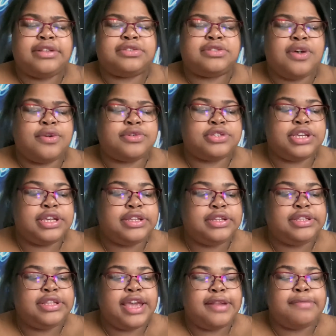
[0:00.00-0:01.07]
so she
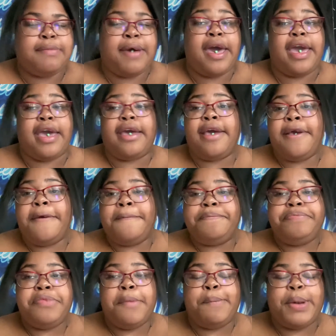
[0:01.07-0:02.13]
did my
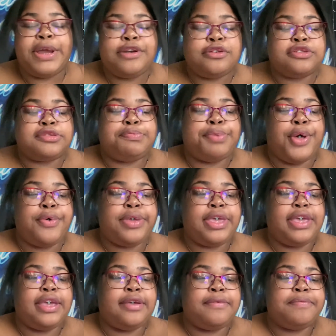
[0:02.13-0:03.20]
bundles
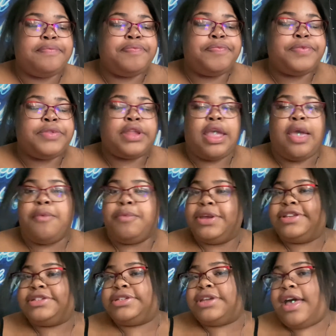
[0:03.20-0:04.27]
bulky
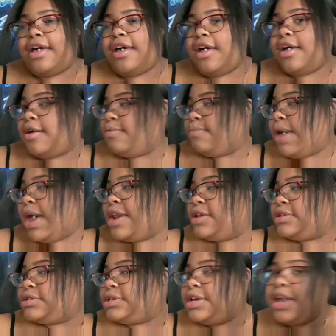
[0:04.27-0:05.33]
which um
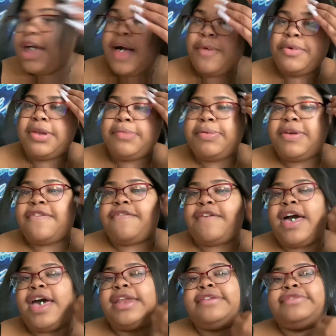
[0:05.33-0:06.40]
honestly i would have been
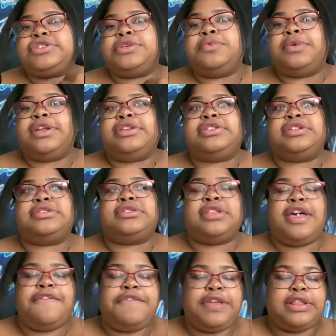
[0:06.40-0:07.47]
fine if she would have just
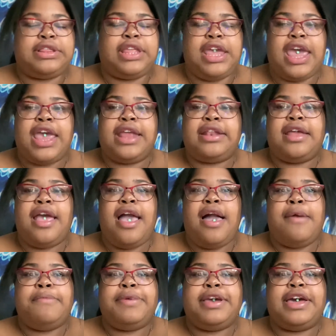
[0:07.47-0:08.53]
left it thin
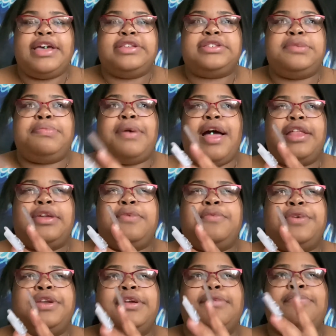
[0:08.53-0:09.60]
because it probably
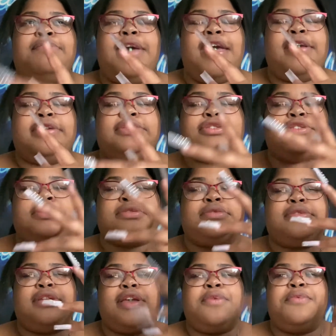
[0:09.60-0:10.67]
would have matched
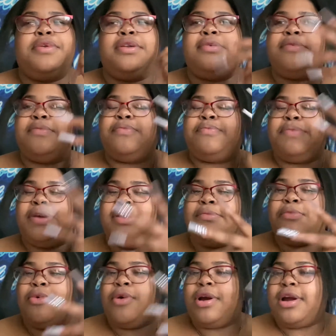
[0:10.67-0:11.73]
it would have been
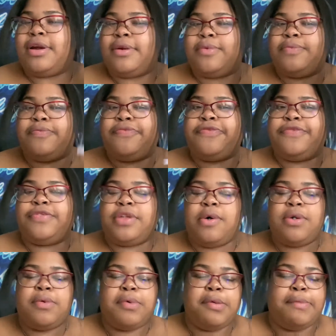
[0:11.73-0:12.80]
more
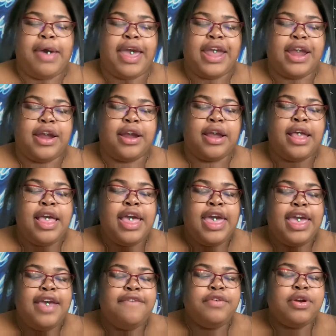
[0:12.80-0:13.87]
flowy with my hair
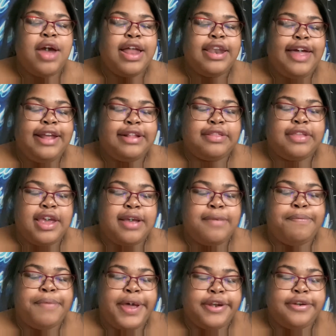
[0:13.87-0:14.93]
even though i like
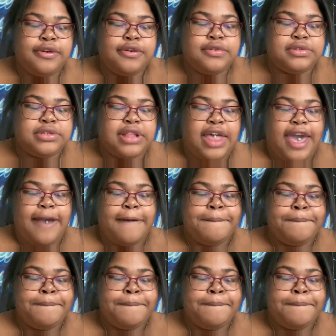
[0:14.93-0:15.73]
thick bundles like